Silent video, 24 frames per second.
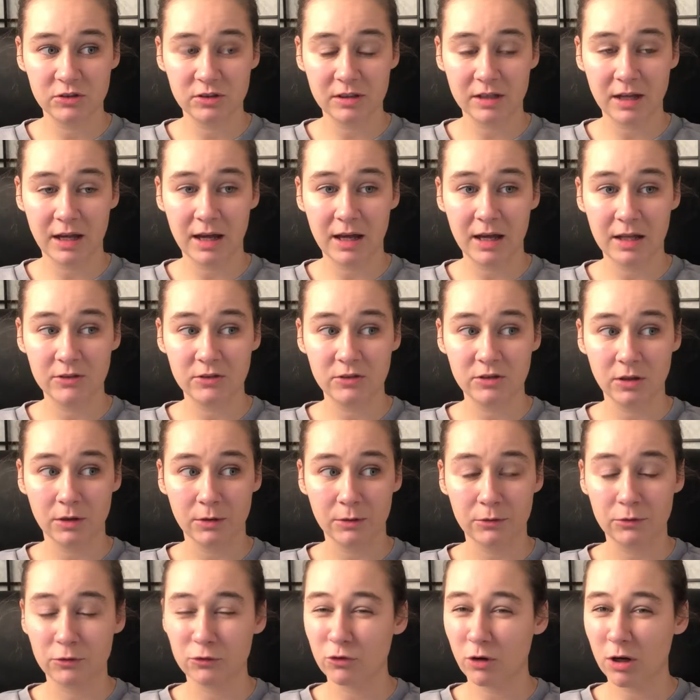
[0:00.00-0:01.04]
catch a
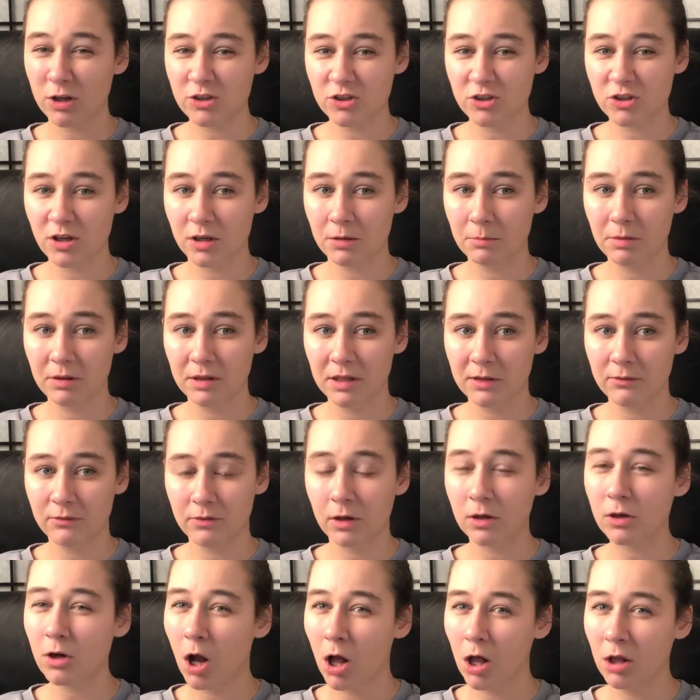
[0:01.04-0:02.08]
thrush, I believe
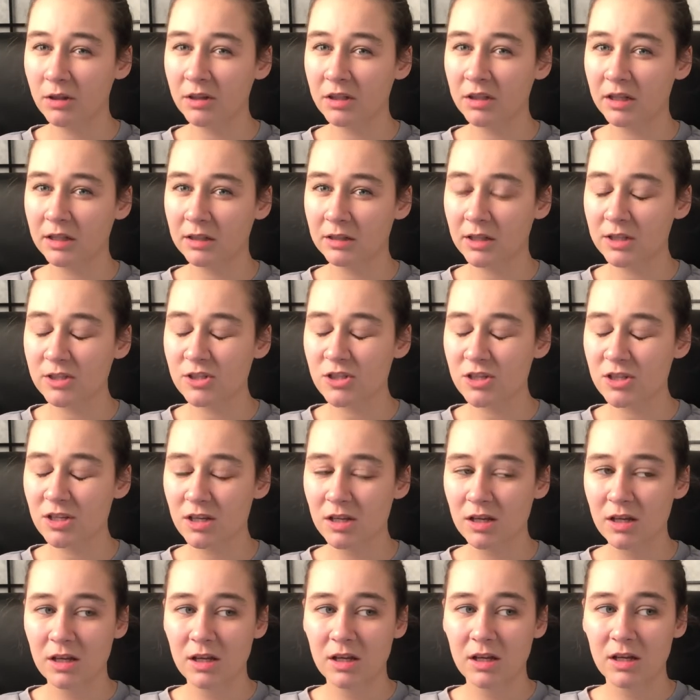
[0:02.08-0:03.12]
they're called in English,
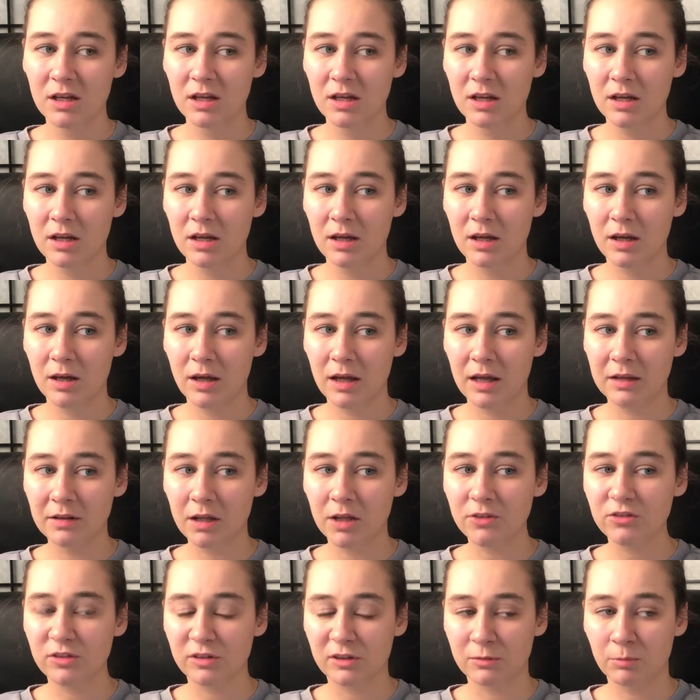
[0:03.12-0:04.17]
and
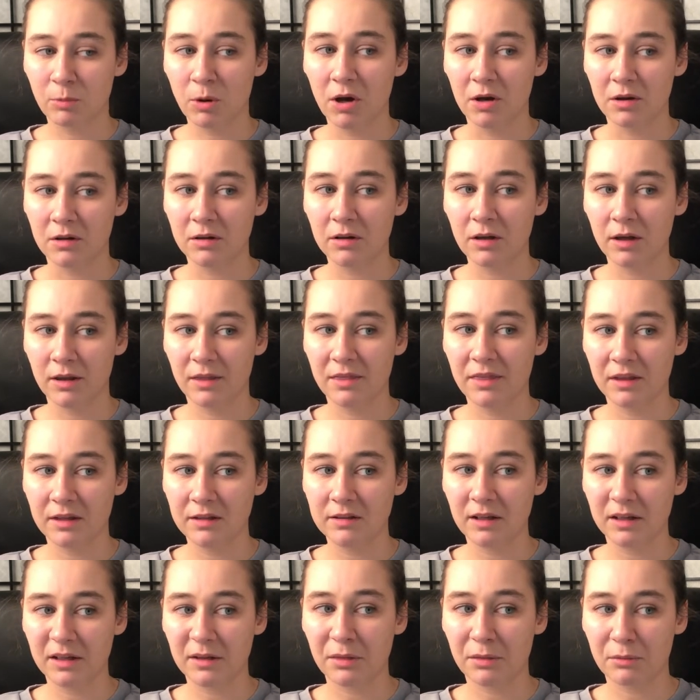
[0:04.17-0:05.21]
not just one, I think
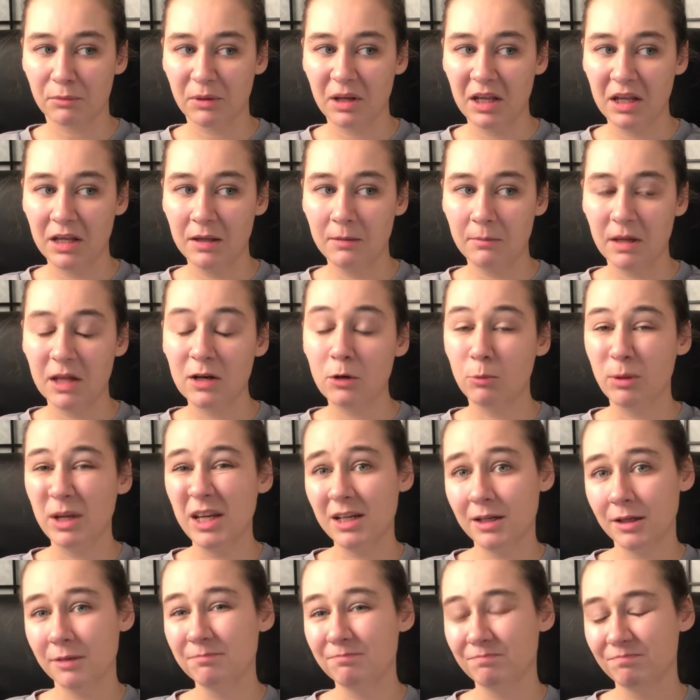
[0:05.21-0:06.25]
like 3 in a
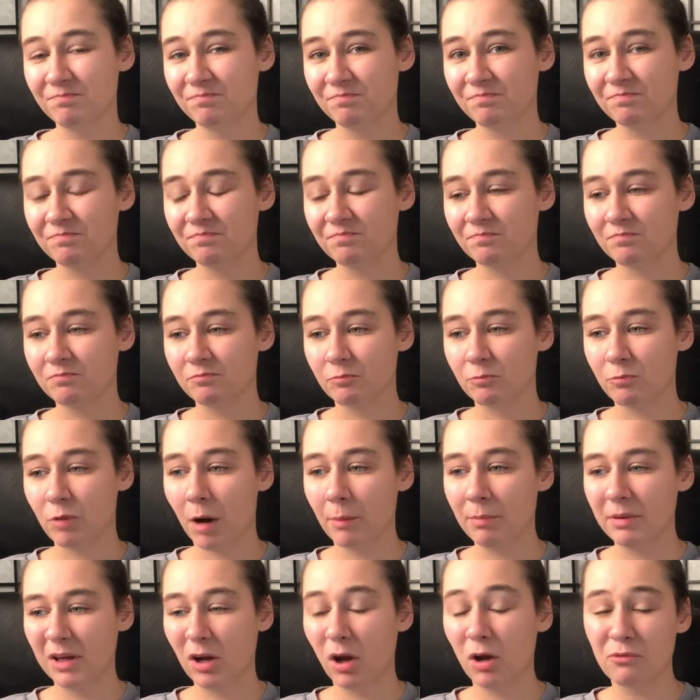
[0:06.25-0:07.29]
week.
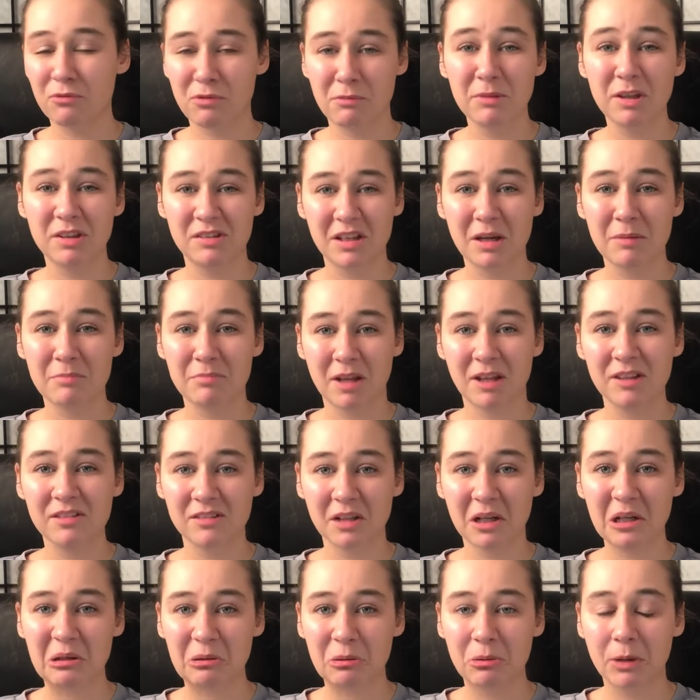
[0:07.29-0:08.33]
Probably all from the same nest
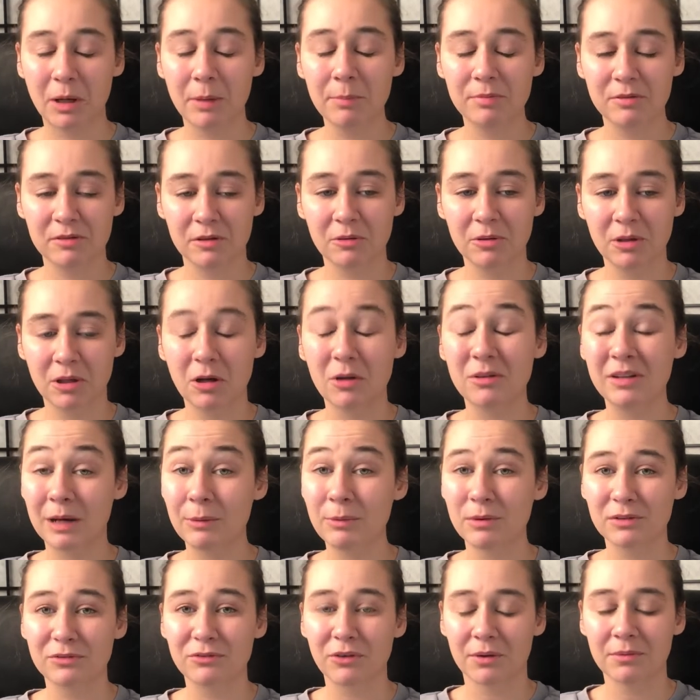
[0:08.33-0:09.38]
that grew up, so that
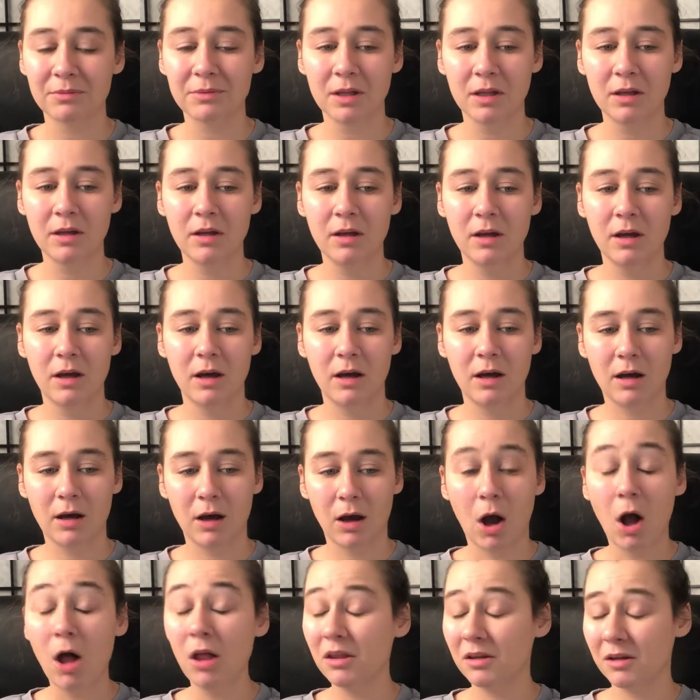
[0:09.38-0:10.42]
was fun.
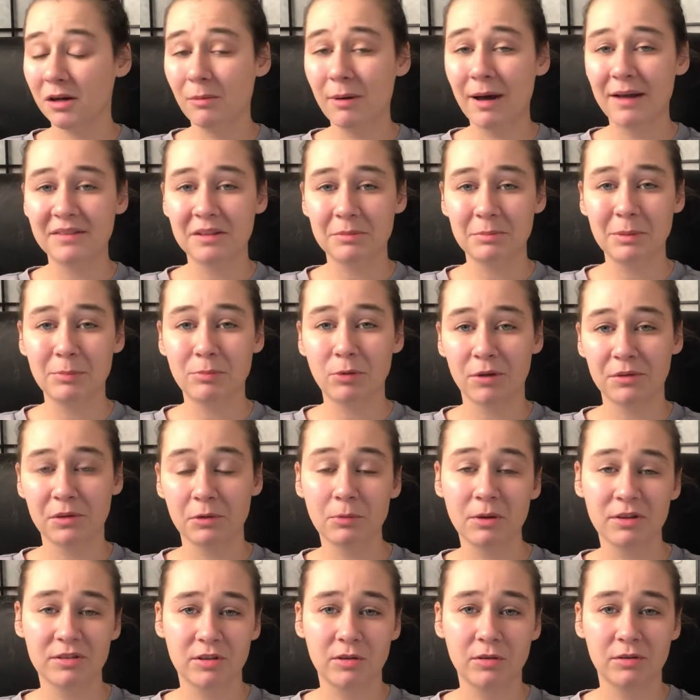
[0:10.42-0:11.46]
All of them had to be brought to
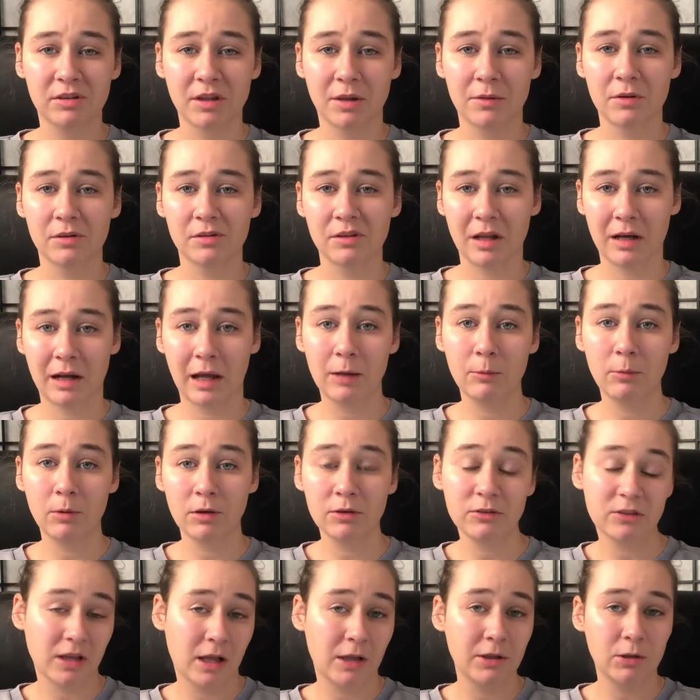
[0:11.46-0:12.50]
rescue centers, and I will
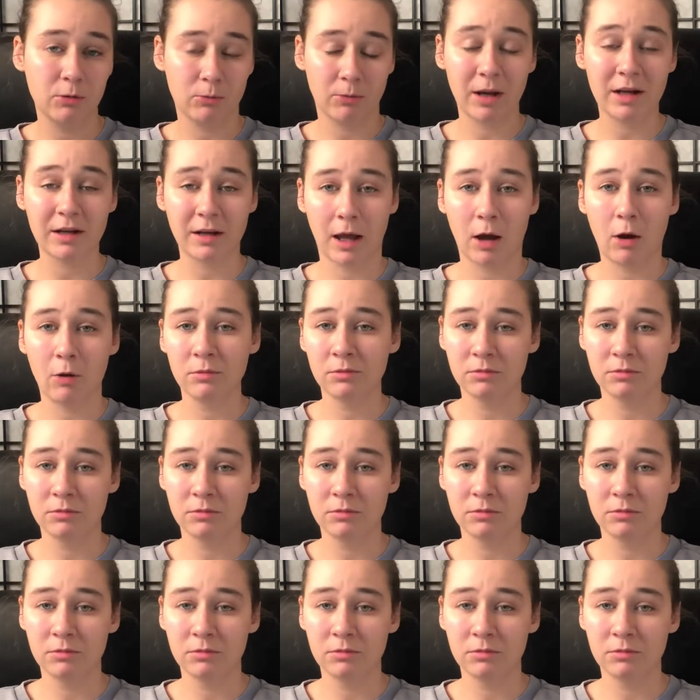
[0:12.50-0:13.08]
tell you right now,